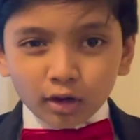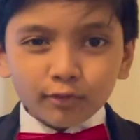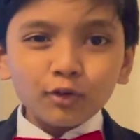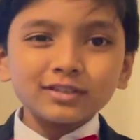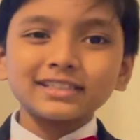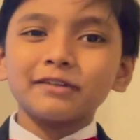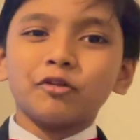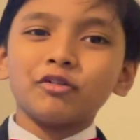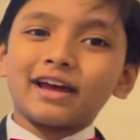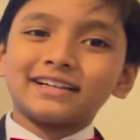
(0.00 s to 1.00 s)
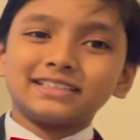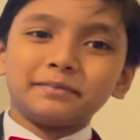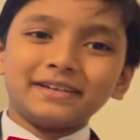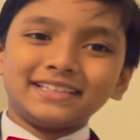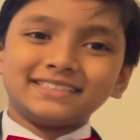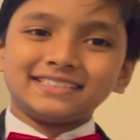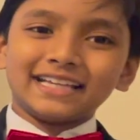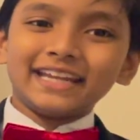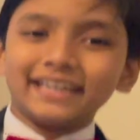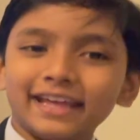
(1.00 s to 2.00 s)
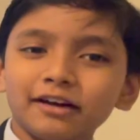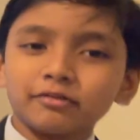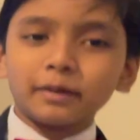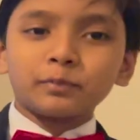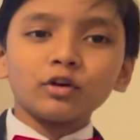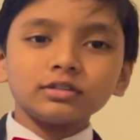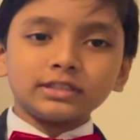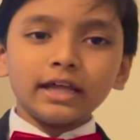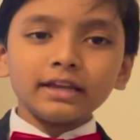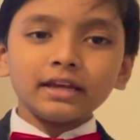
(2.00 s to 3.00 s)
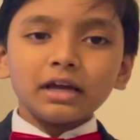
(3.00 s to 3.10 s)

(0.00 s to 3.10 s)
Of course, I won't actually be sitting down in person